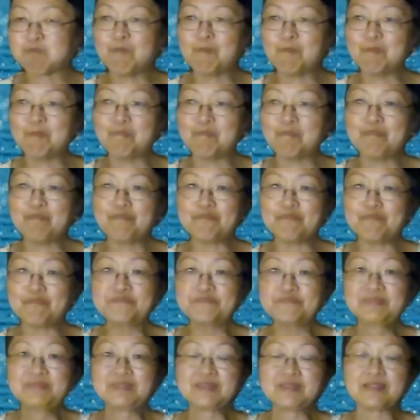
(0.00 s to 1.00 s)
cage
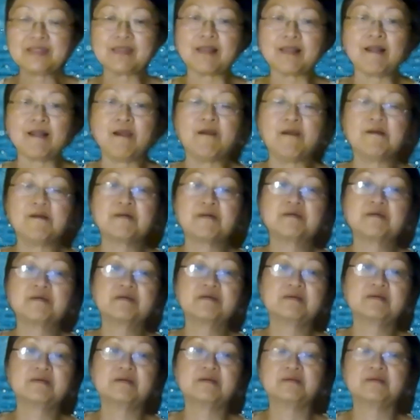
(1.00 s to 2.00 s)
and
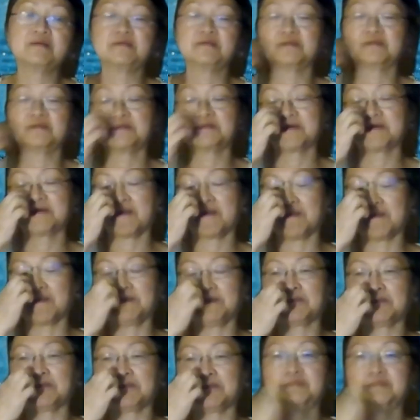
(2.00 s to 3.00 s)
release,
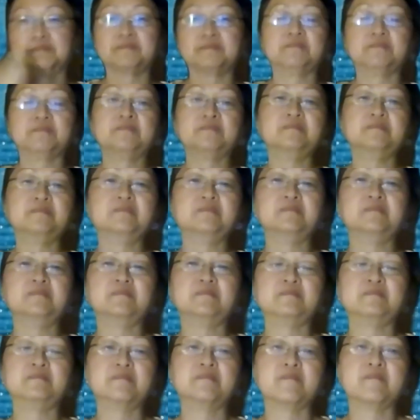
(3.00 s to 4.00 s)
is they
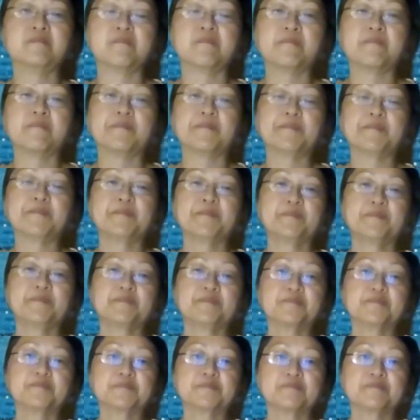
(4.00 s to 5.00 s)
affect
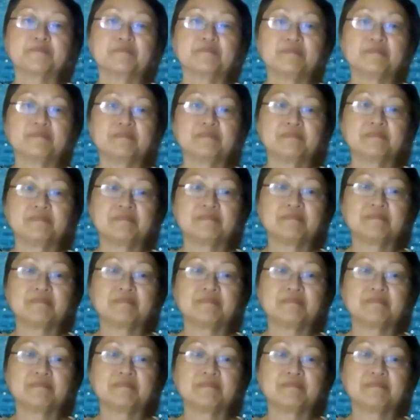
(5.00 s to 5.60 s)
our life